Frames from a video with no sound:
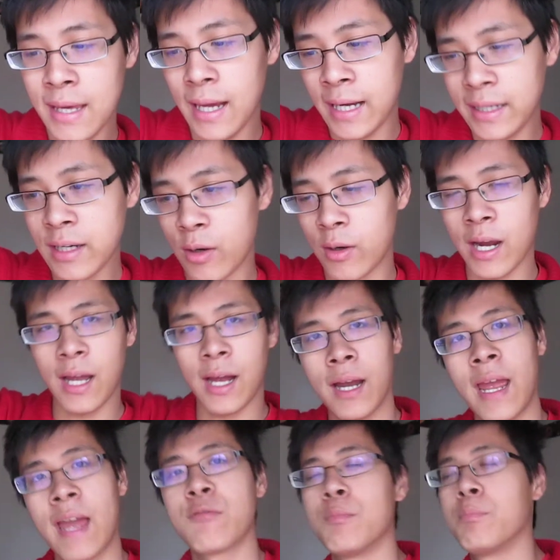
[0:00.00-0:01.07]
Anyhow, I
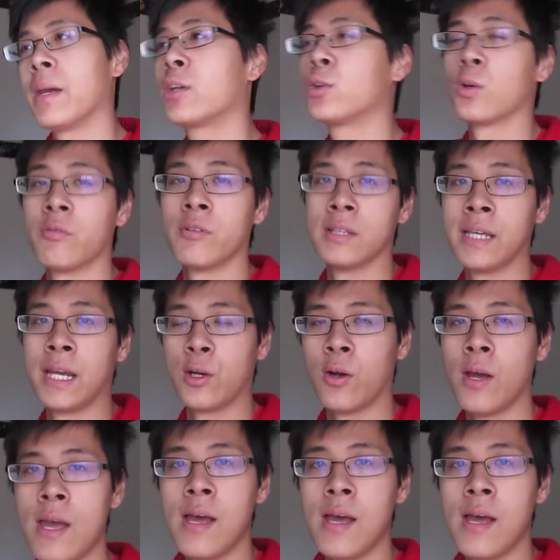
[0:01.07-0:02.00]
have a picture of it later.